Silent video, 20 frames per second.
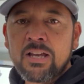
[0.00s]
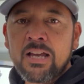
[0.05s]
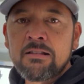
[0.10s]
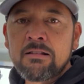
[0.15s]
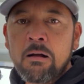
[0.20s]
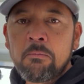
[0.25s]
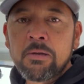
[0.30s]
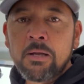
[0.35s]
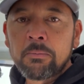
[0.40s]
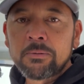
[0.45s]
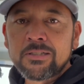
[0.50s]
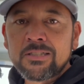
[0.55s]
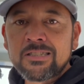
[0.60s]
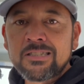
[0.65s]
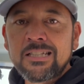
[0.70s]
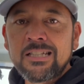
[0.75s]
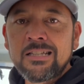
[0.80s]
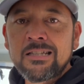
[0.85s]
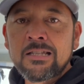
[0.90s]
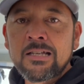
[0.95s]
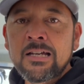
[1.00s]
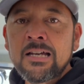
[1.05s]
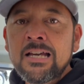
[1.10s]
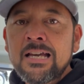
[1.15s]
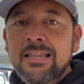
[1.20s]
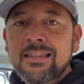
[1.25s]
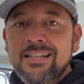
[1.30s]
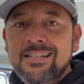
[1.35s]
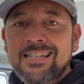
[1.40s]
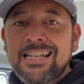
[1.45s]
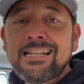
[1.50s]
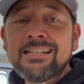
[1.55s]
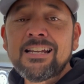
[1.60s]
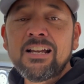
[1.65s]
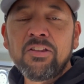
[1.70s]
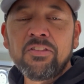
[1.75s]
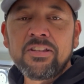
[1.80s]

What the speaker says: and I'll be able to see the detail